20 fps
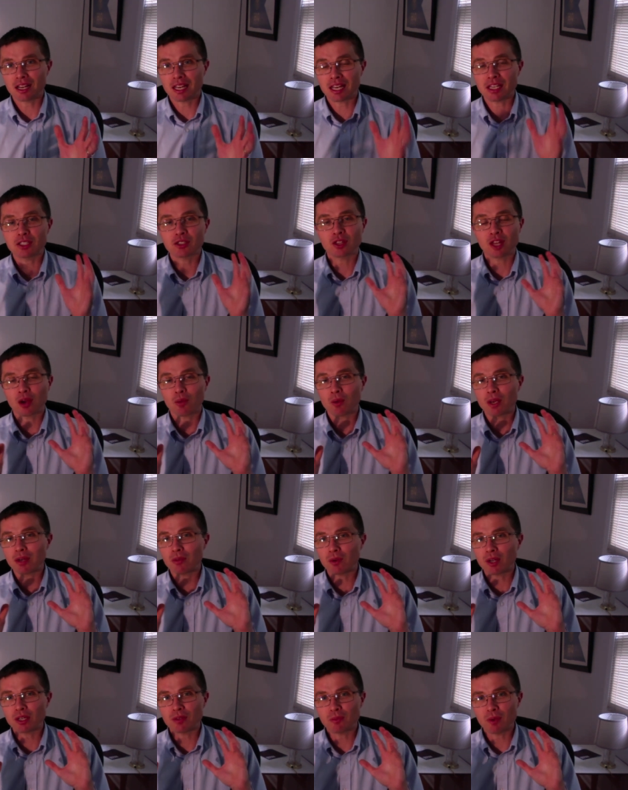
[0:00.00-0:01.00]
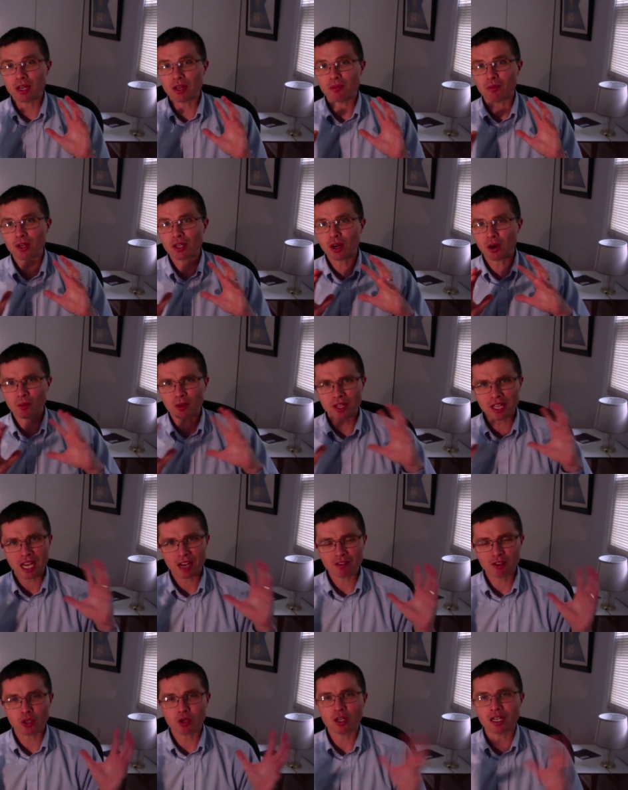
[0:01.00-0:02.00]
is that we don't really
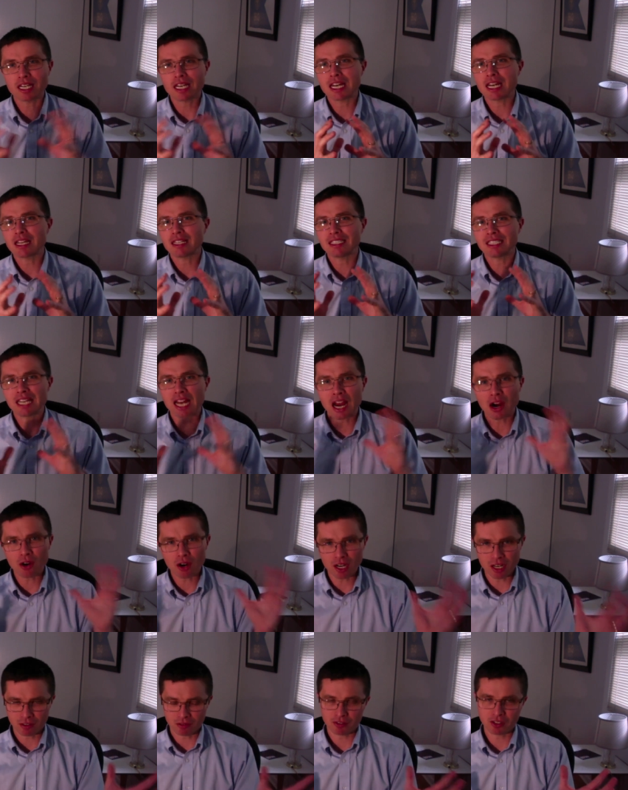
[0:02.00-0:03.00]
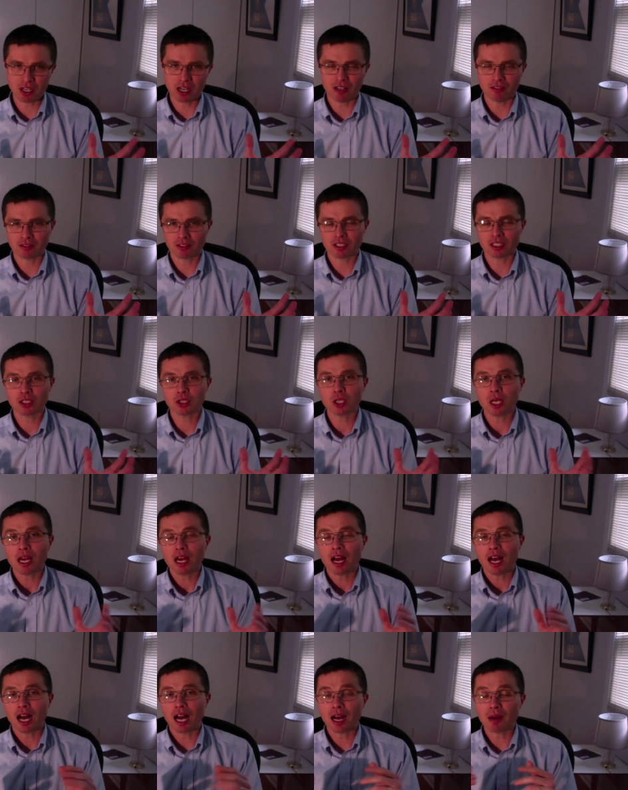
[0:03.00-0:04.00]
have a good narrative coverage.
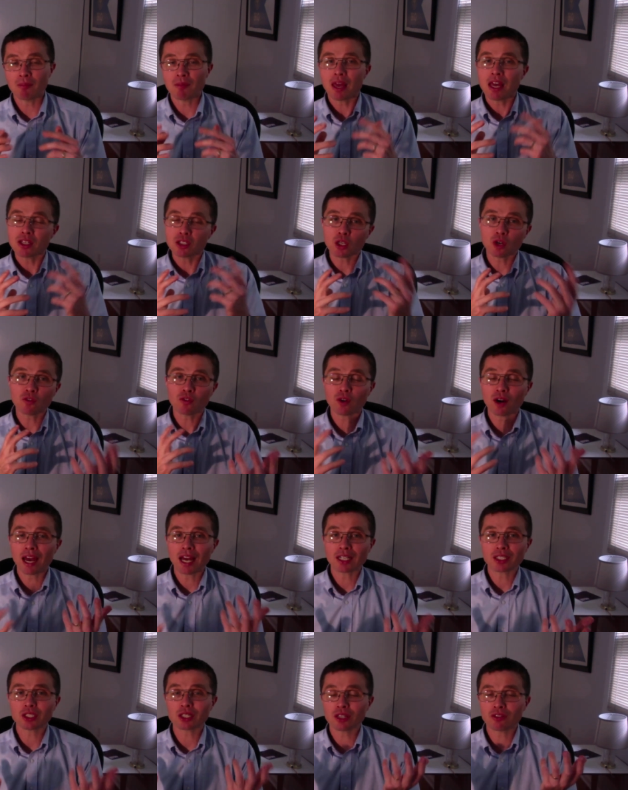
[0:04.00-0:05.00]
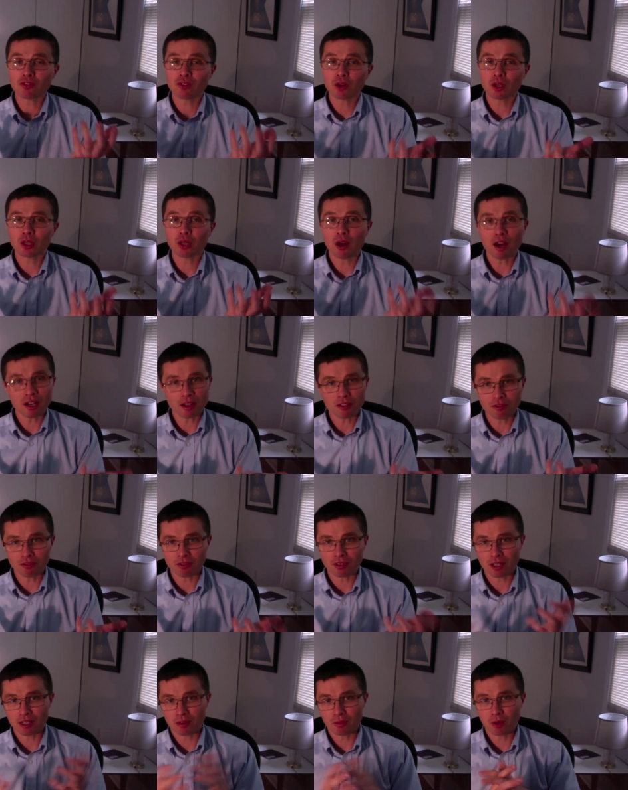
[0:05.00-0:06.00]
So for a lot of
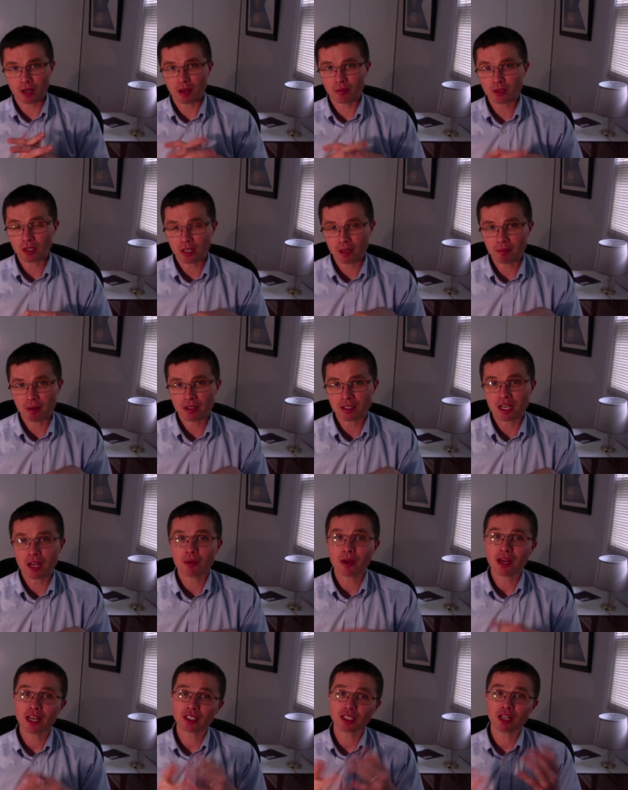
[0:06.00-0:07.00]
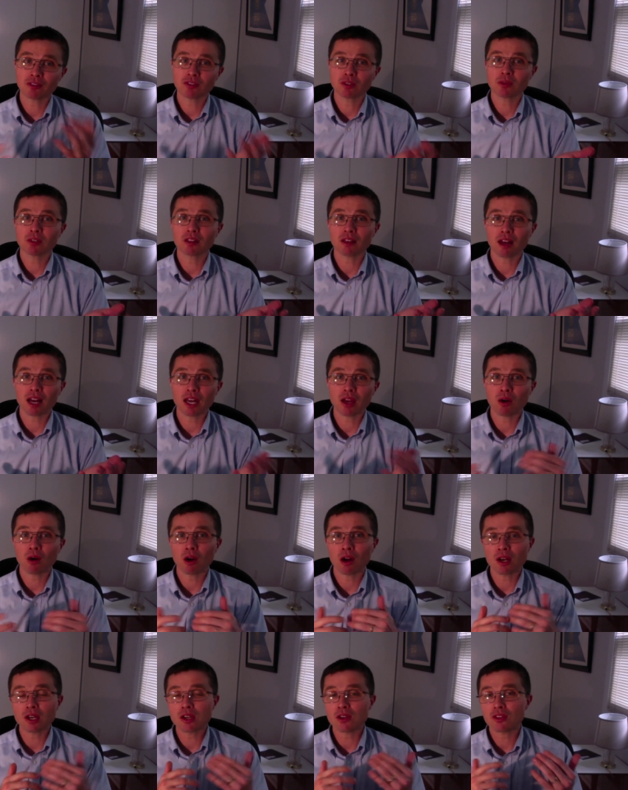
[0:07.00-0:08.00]
what I'm talking about today, we actually have to rely
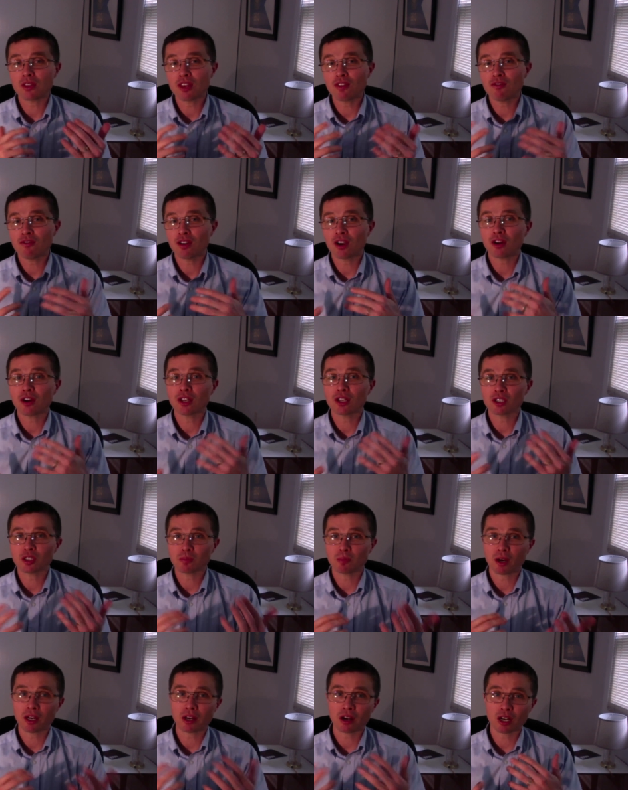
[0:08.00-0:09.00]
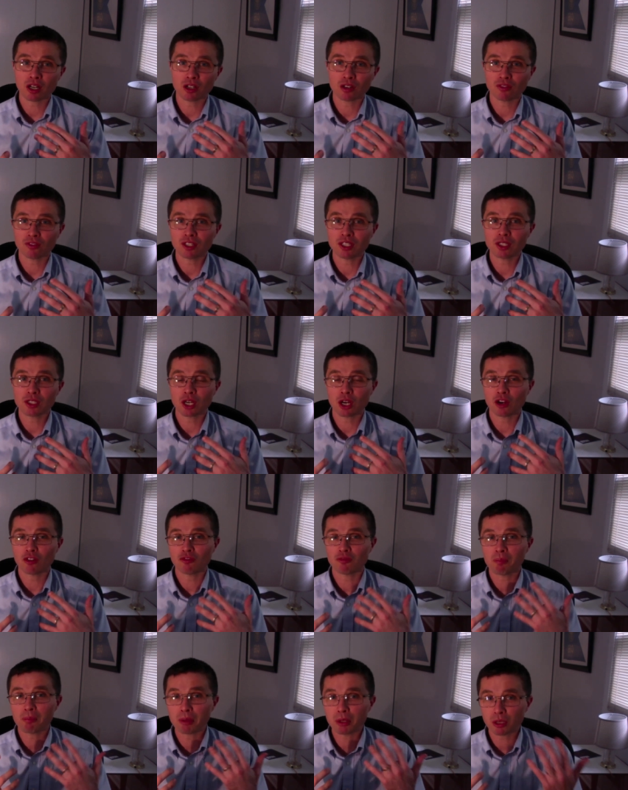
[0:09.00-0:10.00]
on the various biographies
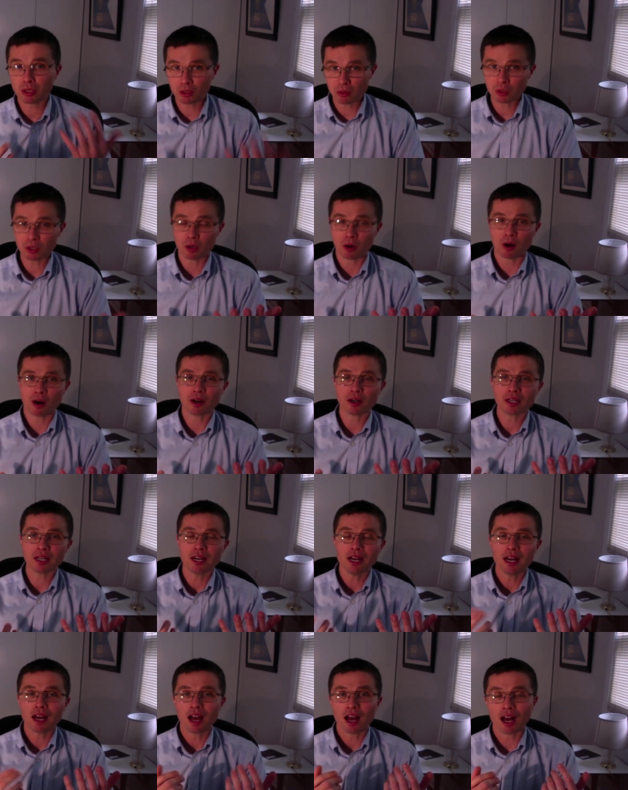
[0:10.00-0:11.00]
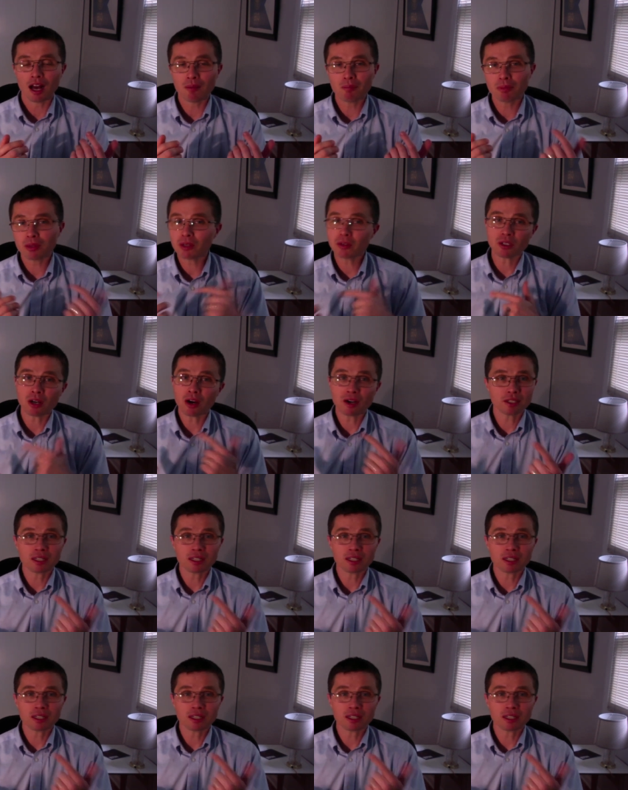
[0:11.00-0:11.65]
of Plutarch. Plutarch